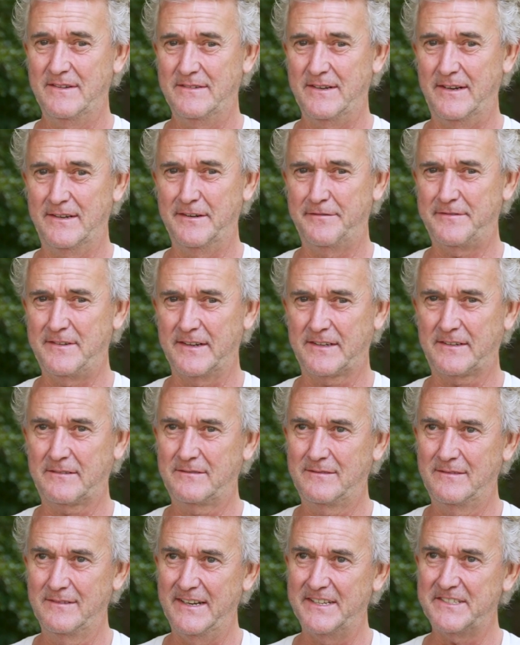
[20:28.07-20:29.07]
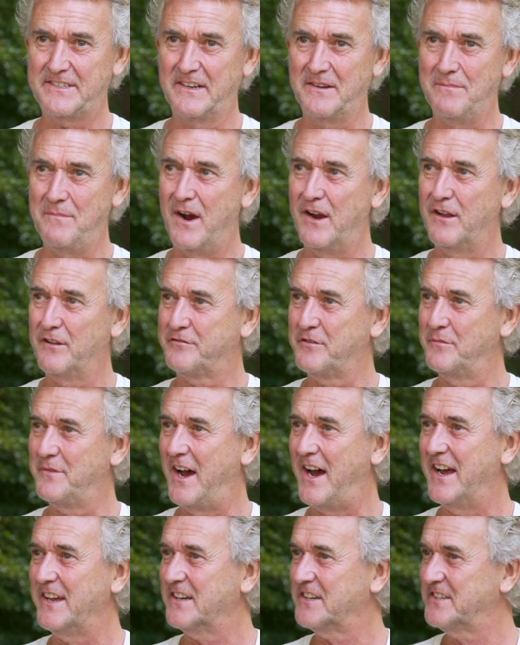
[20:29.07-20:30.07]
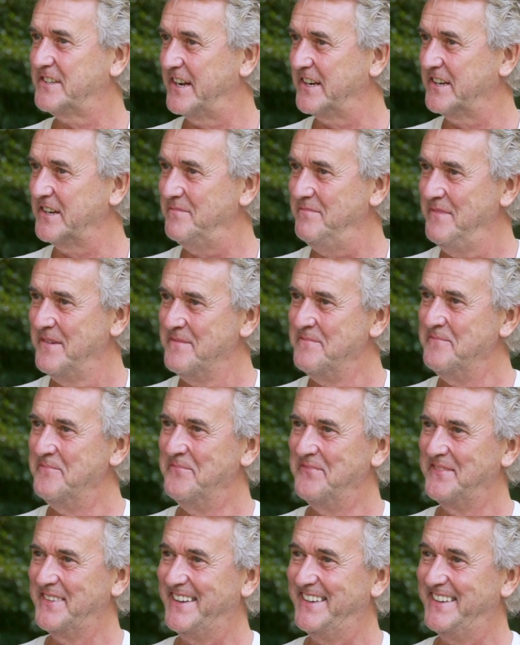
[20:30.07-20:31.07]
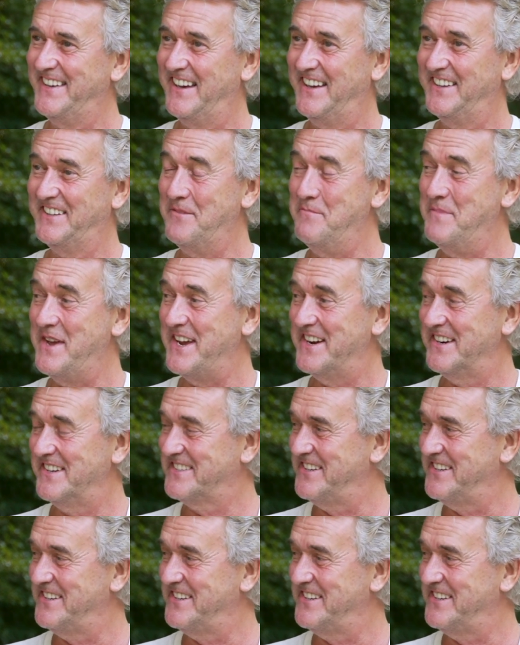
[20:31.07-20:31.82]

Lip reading: I lived like less than a mile from the Ajax stadium in the Meer.